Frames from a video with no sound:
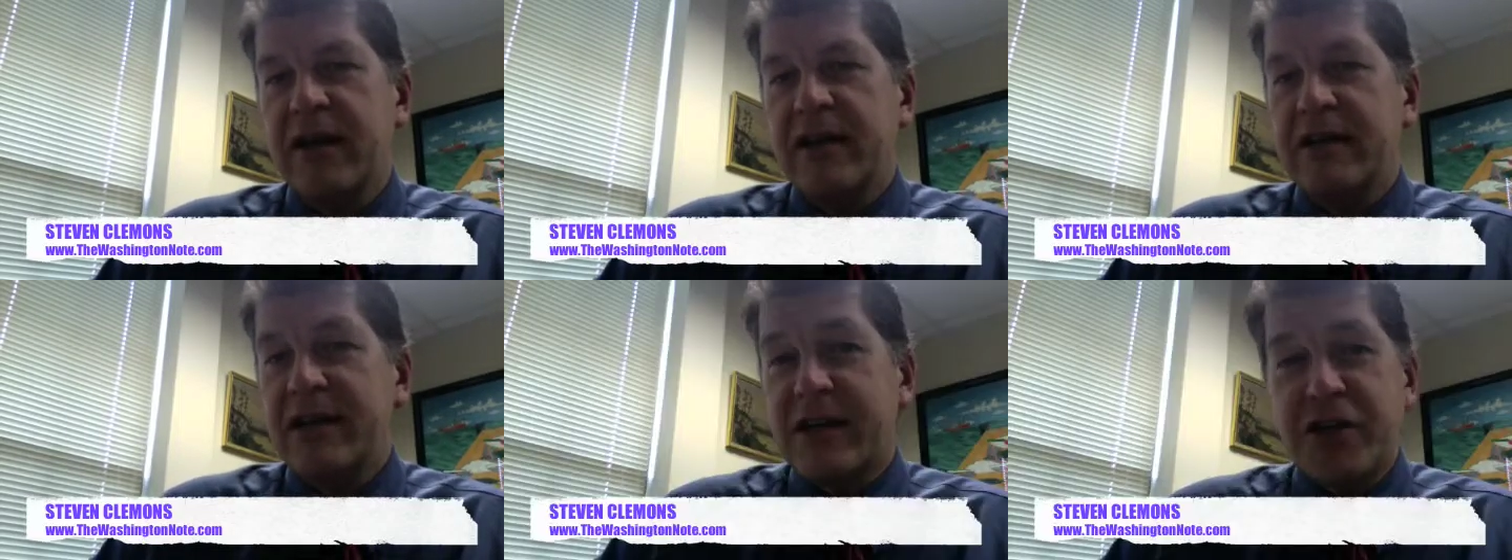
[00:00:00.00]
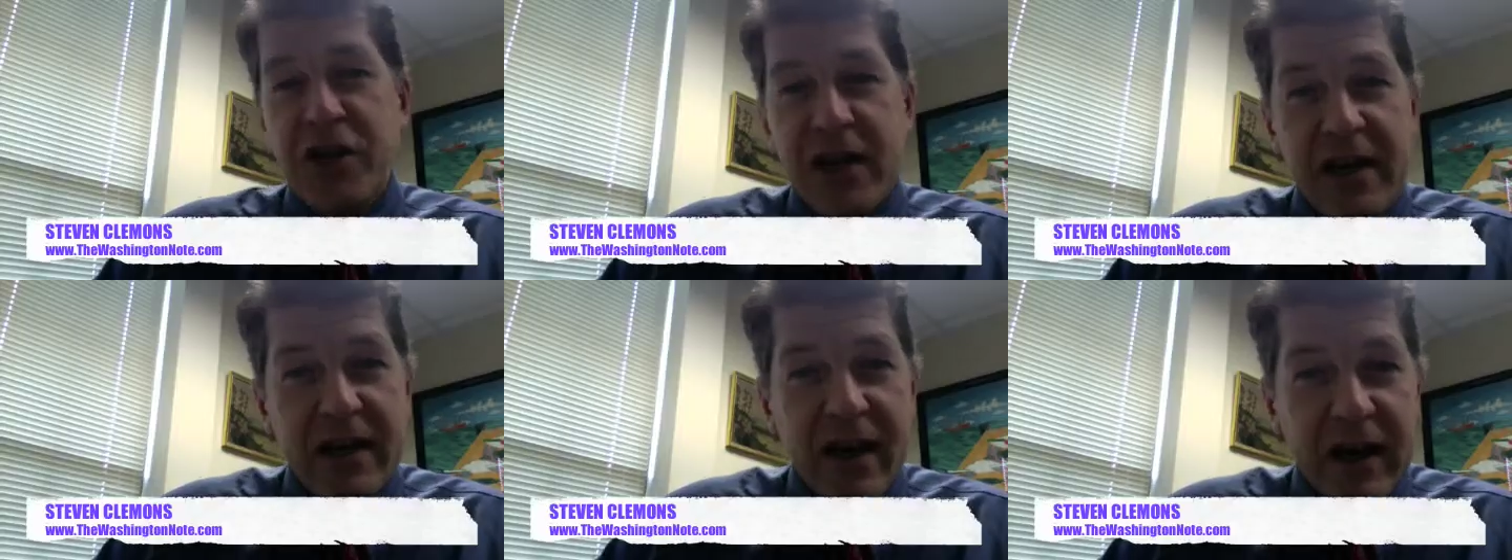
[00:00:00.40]
Dick
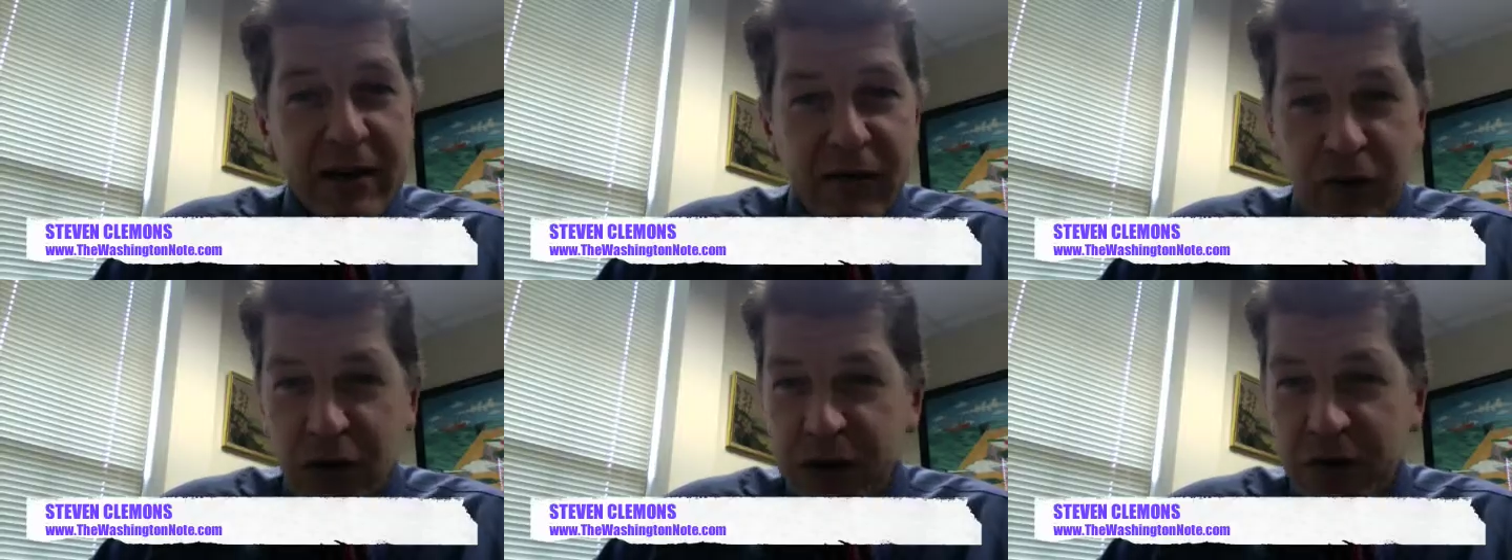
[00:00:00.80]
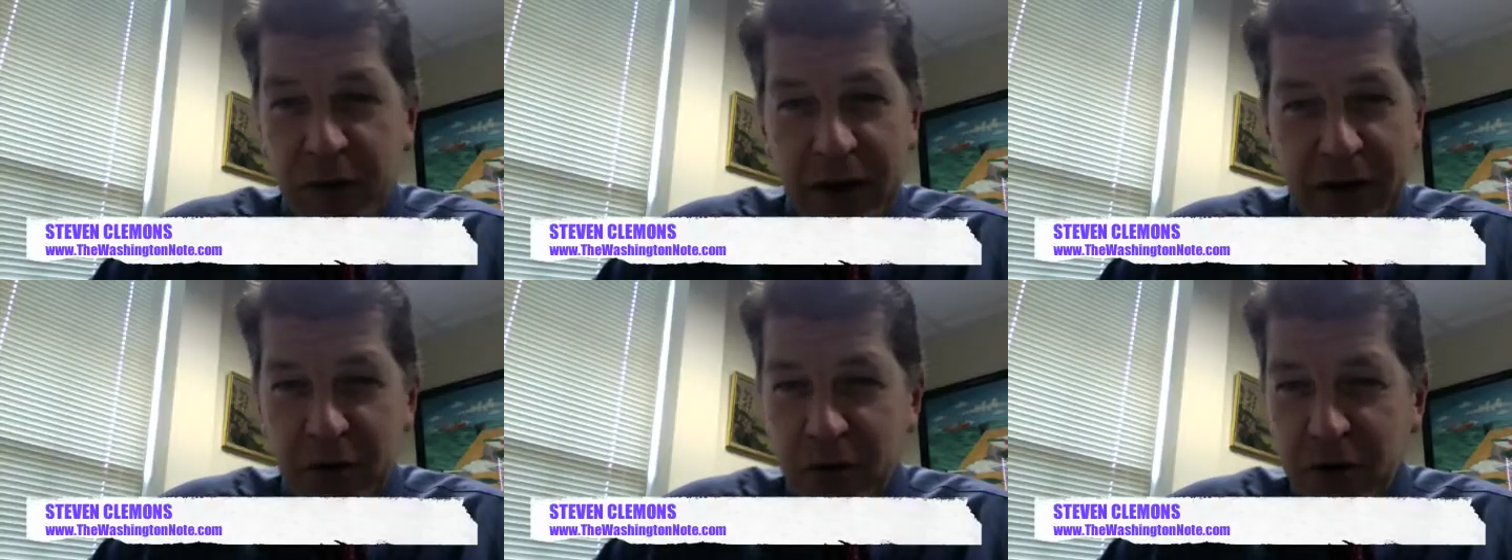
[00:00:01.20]
Cheney kind of looked
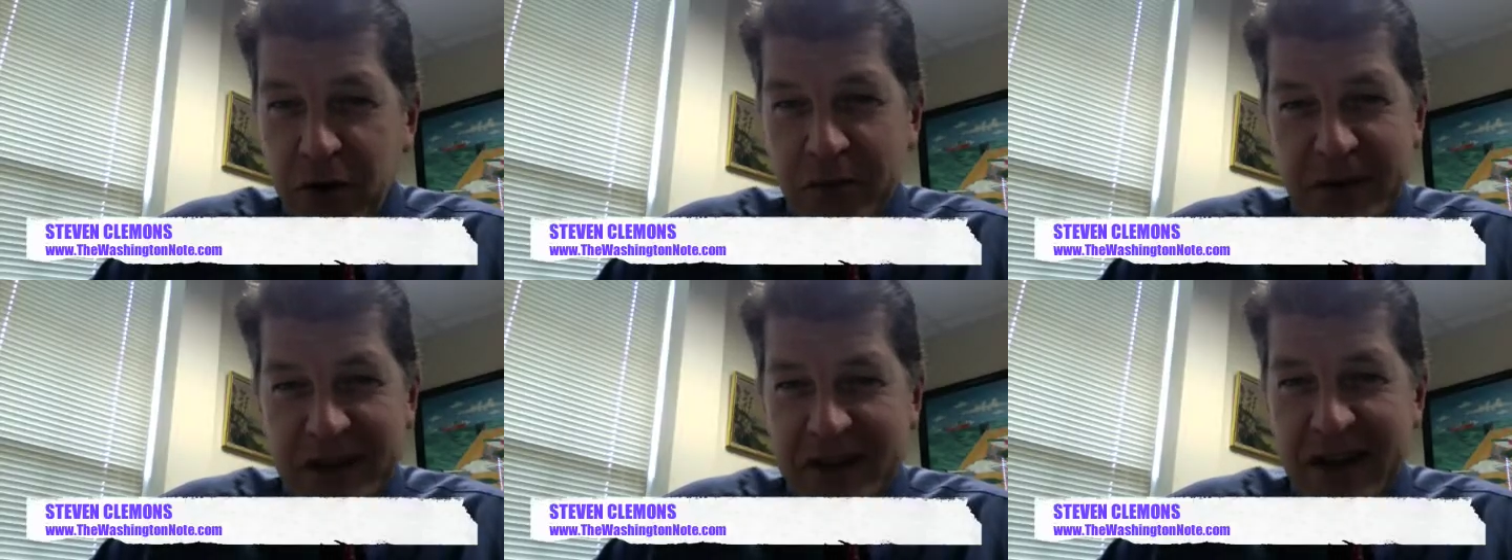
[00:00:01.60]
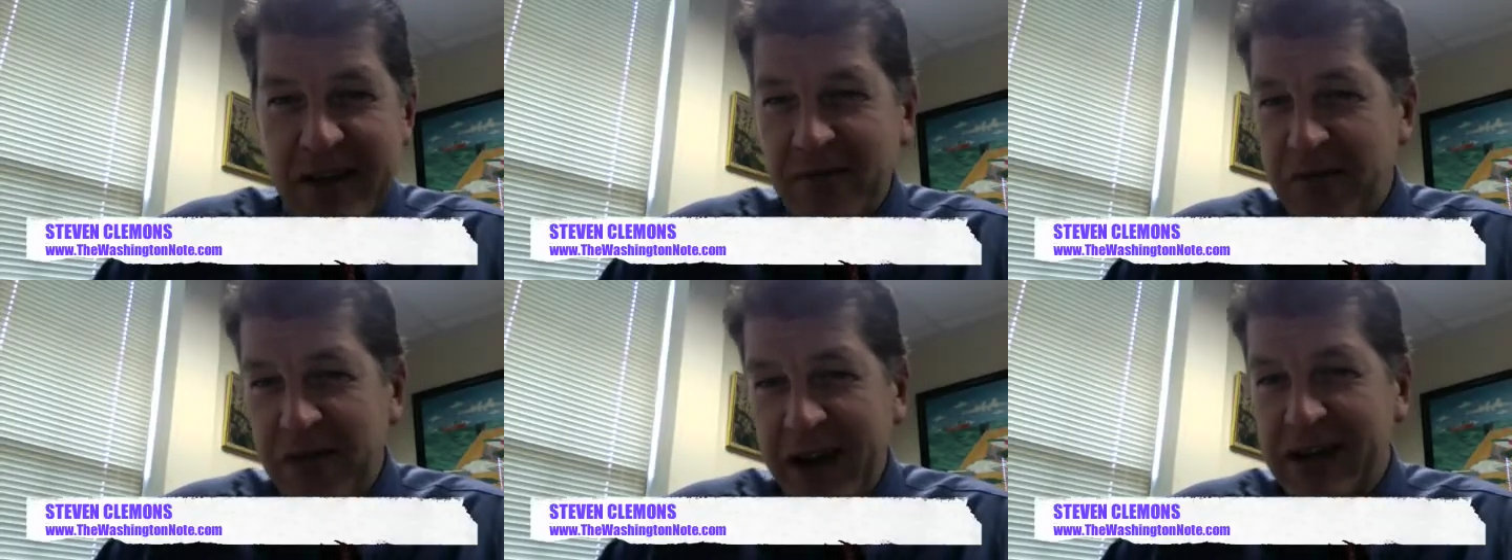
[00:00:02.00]
around the room to see
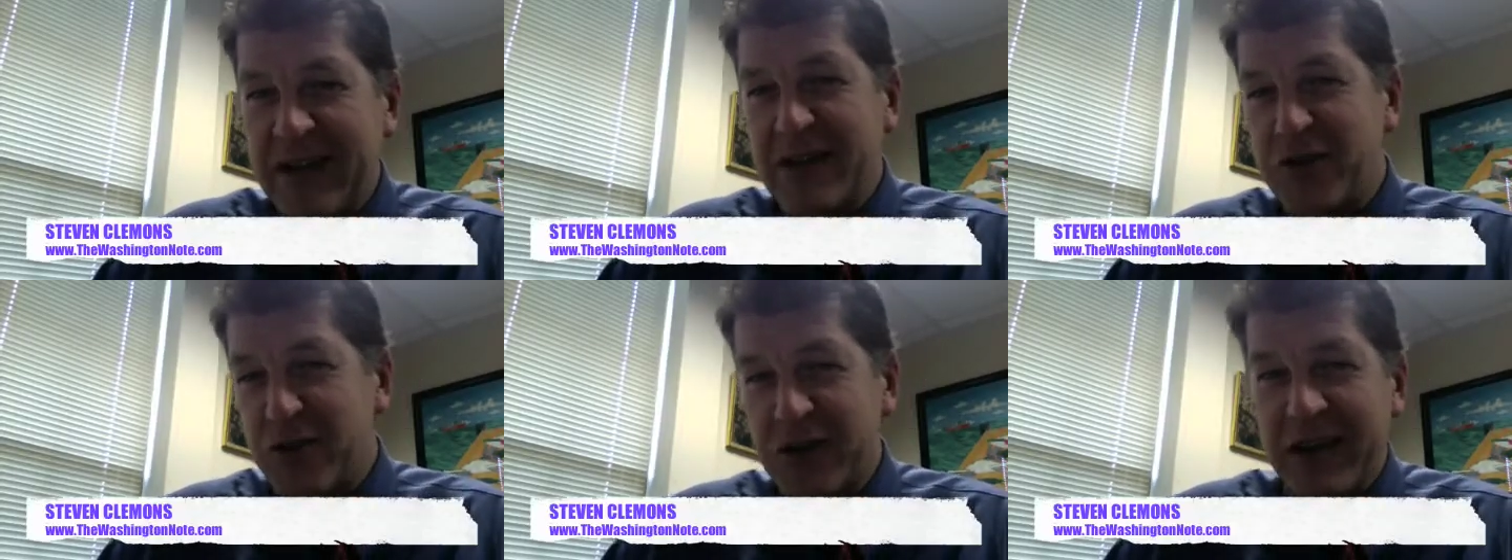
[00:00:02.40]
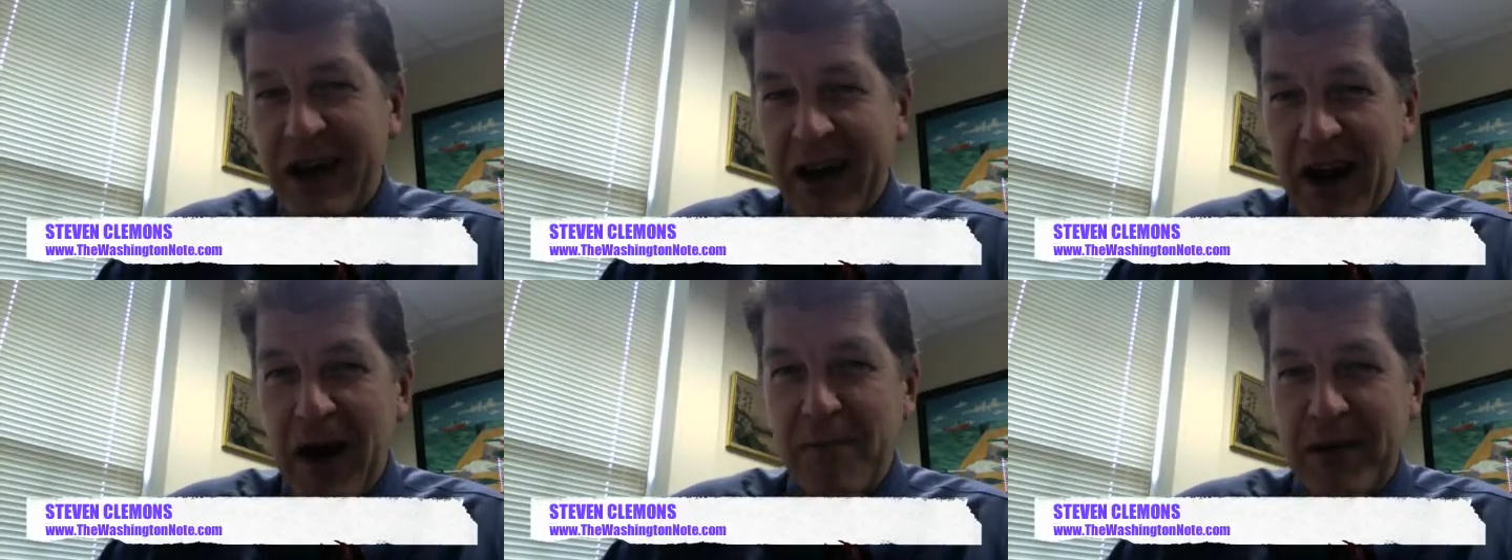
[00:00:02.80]
if in fact he should
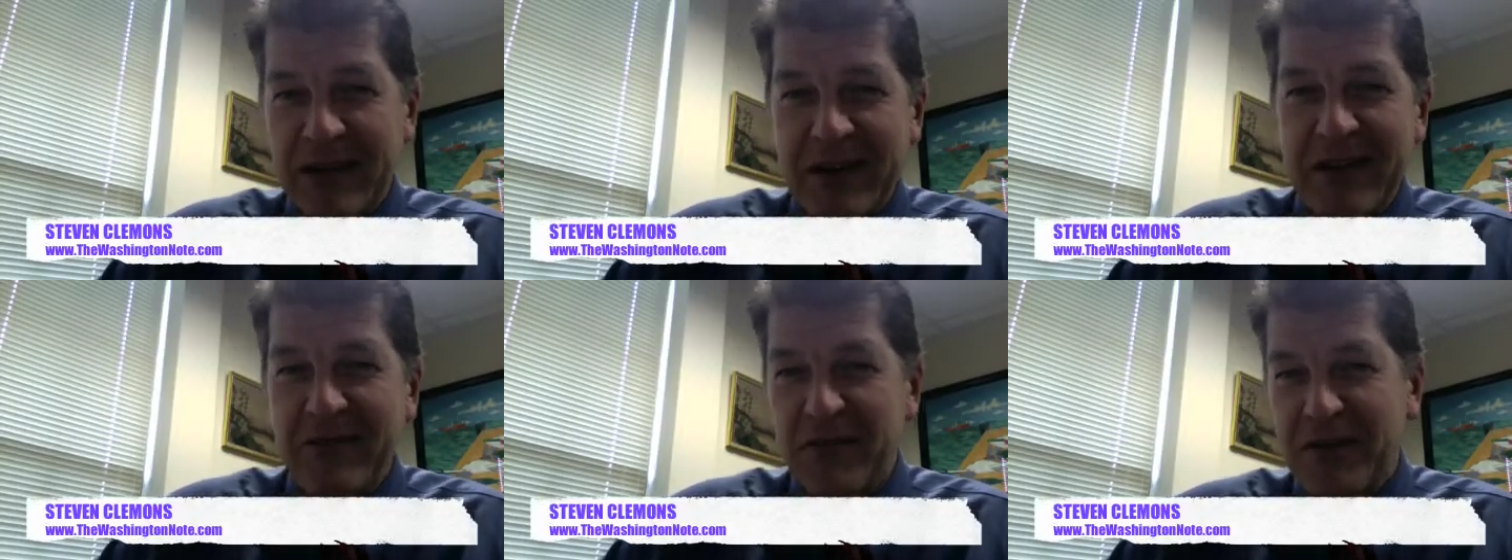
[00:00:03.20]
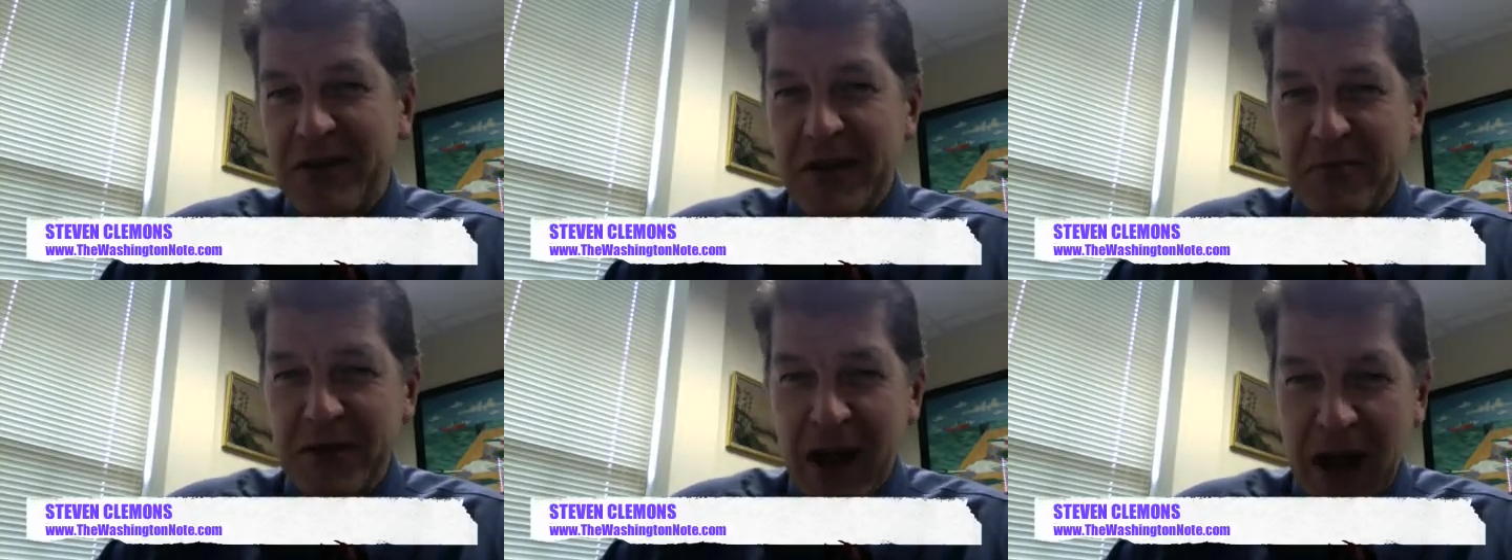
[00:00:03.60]
get up and didn't for
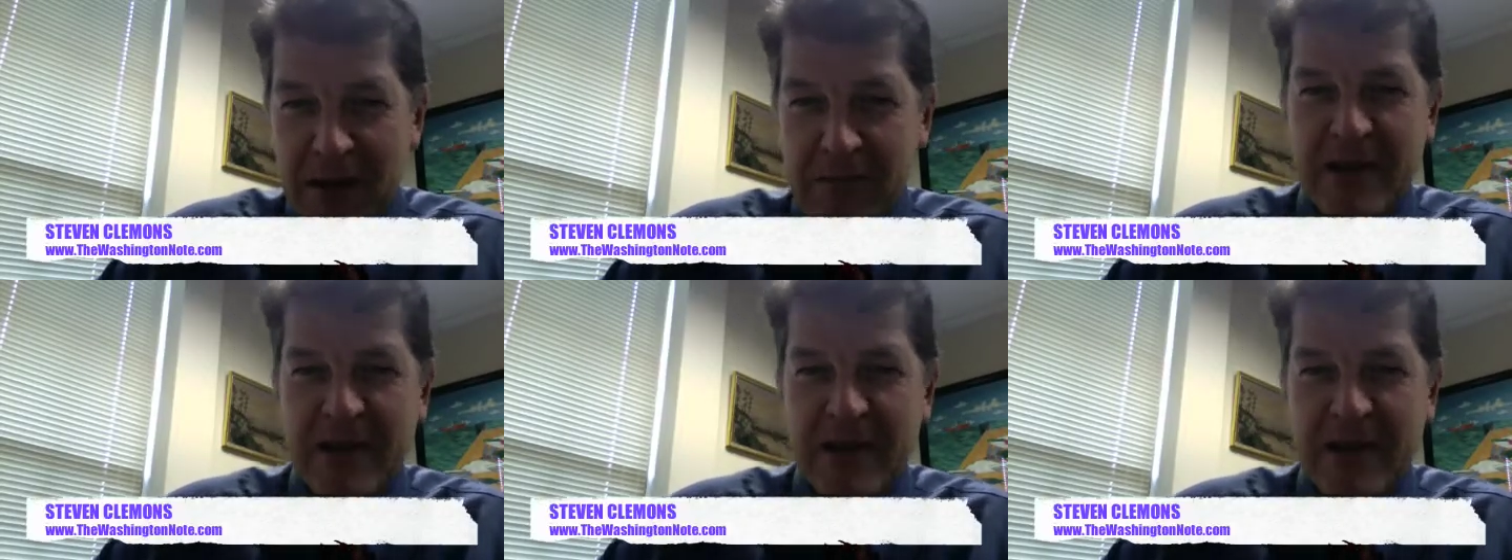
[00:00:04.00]
some time,